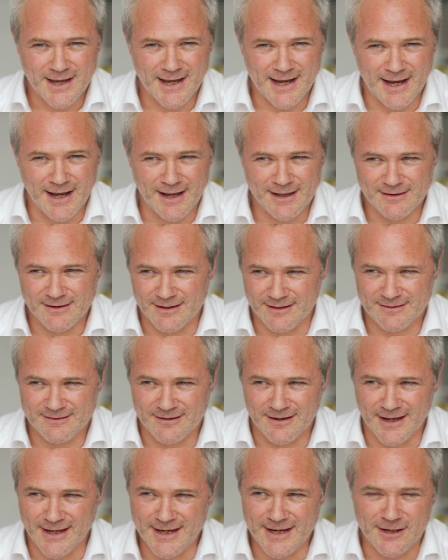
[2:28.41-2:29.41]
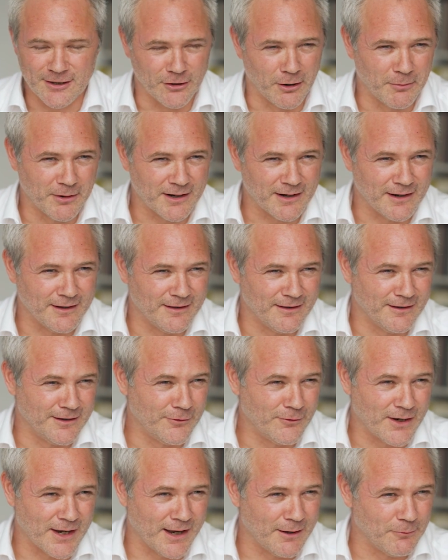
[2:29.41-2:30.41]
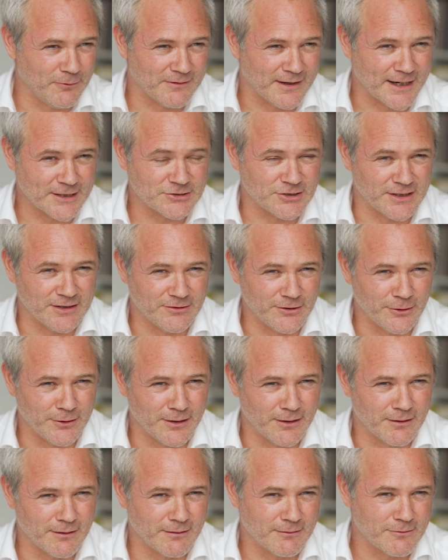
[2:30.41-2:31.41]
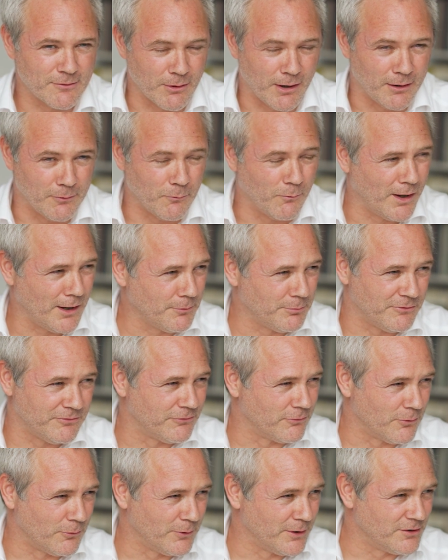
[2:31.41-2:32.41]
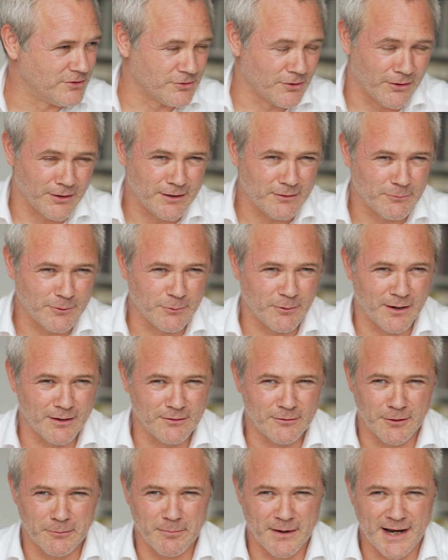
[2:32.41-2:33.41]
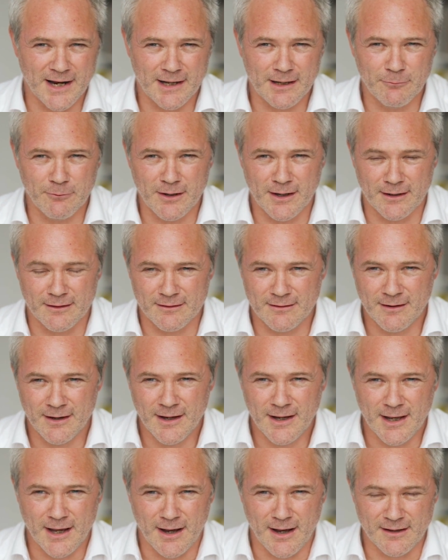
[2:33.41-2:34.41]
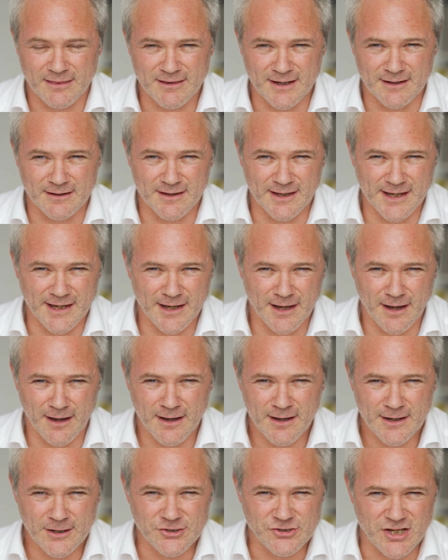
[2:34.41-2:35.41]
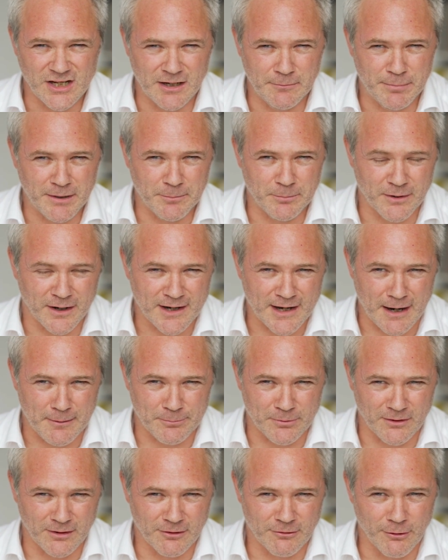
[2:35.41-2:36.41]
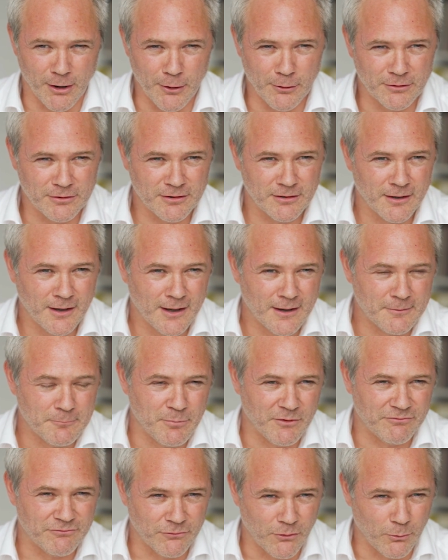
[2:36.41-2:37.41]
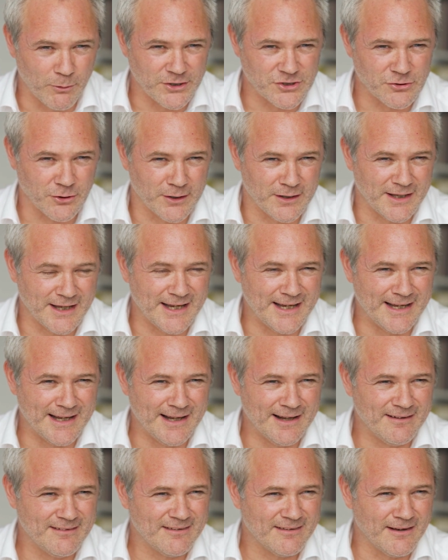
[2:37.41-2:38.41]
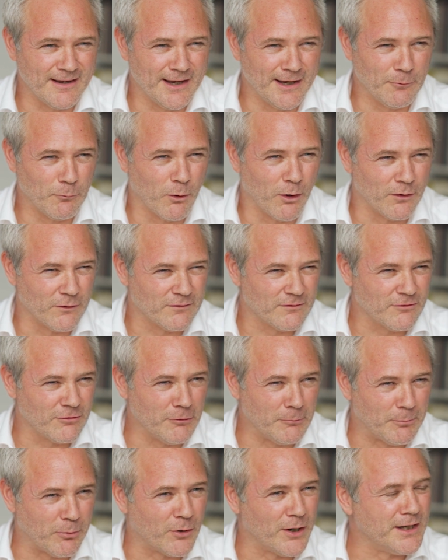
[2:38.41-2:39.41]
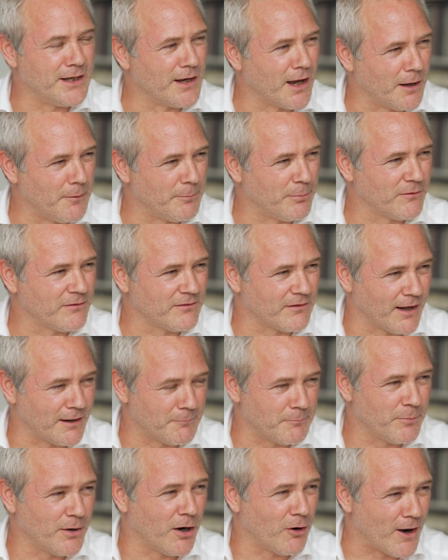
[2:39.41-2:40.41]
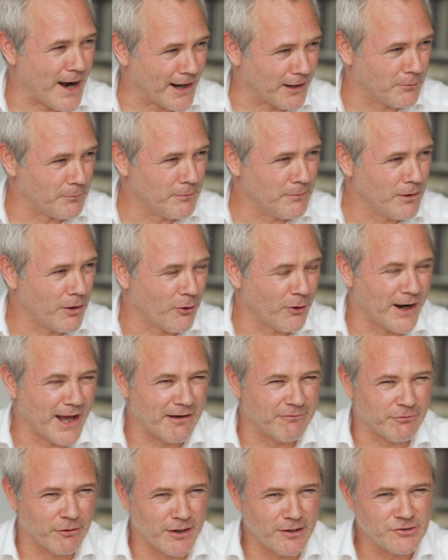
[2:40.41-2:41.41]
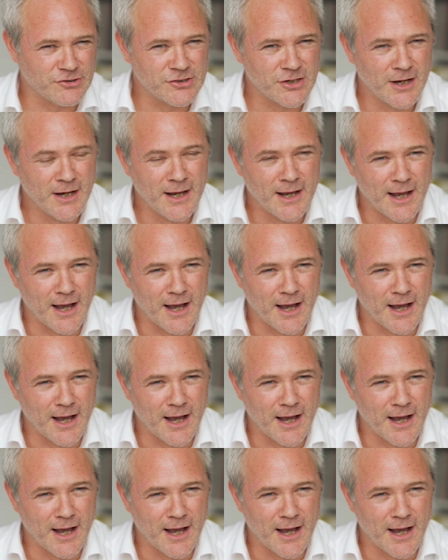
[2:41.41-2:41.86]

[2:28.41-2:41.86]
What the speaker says: that economically the UK was actually doing quite well before we joined. We weren't doing badly. We had, I think the GDP per capita growth before we joined the EEC was 2.9% per annum on average.